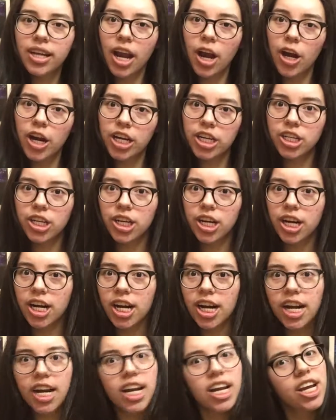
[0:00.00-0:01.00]

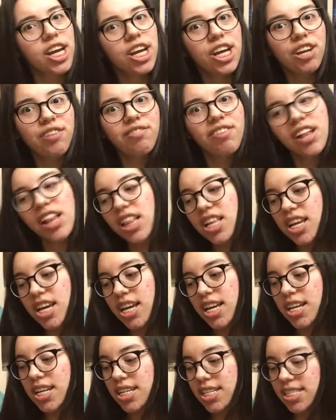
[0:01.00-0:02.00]
character, a good
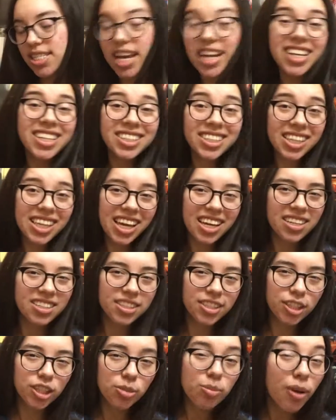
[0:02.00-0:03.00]
villain, because I can say that because
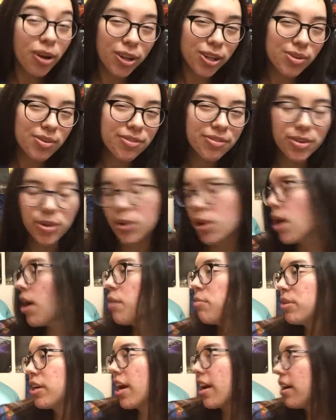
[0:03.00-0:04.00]
it's a spoiler review.
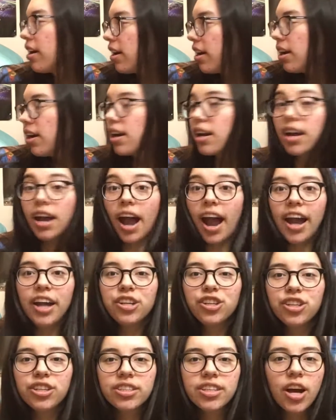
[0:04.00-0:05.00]
But yeah,
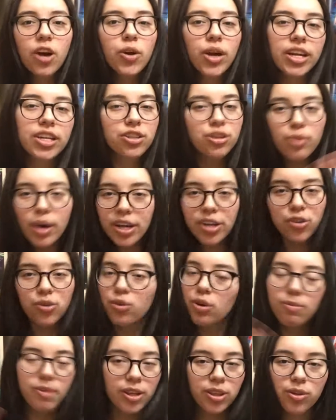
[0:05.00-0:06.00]
okay, so I
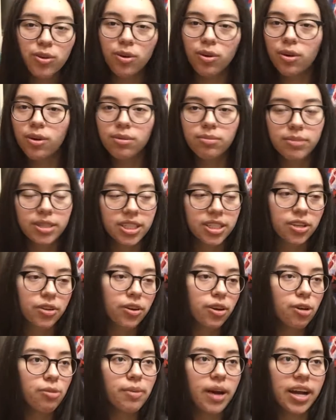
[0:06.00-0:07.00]
knew about the whole
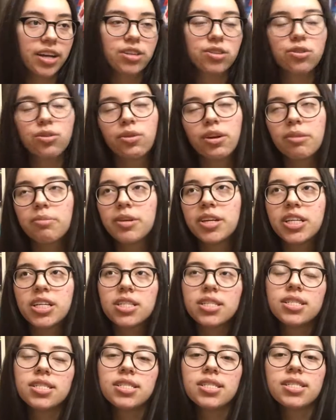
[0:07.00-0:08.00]
Mysterio backstory
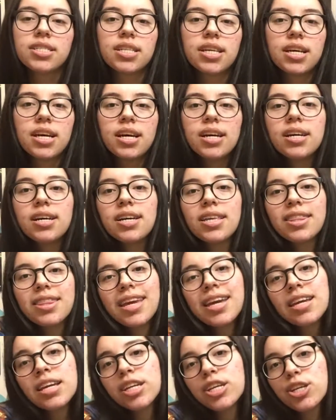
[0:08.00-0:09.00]
because,
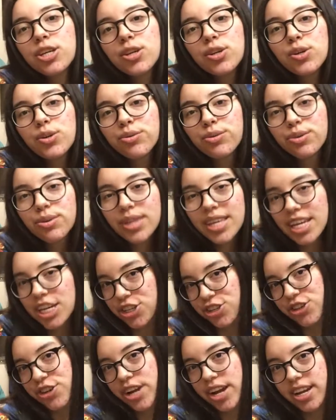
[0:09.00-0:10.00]
thank you to the
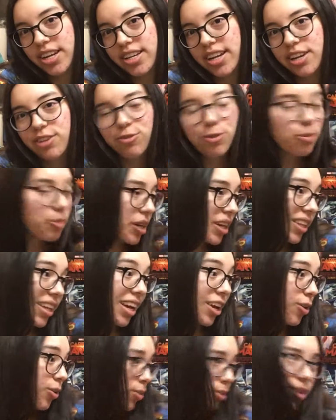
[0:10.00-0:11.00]
internet, and for being
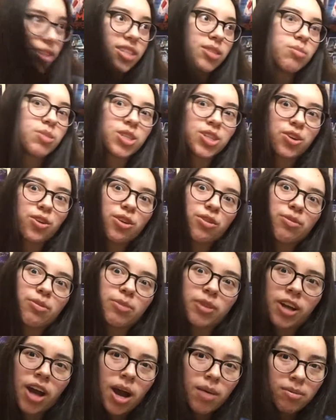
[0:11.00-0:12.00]
like, oh, this is Mysterio from
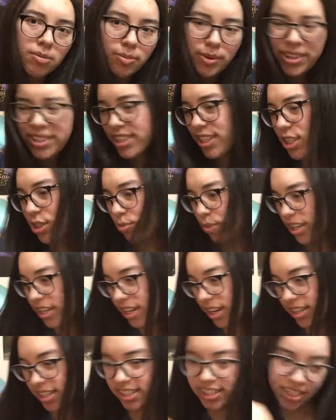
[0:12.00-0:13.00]
the comic books, this is what
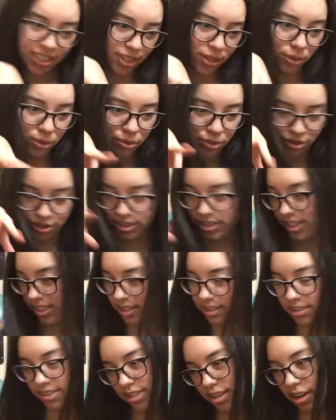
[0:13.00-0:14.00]
he does illusions
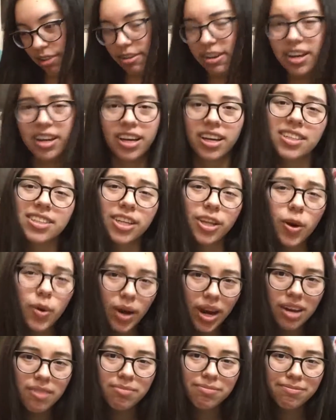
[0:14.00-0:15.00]
and stuff, and it's like,
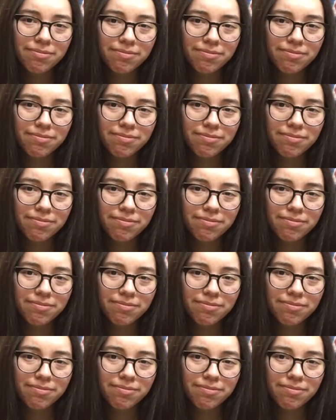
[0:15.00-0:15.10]
okay,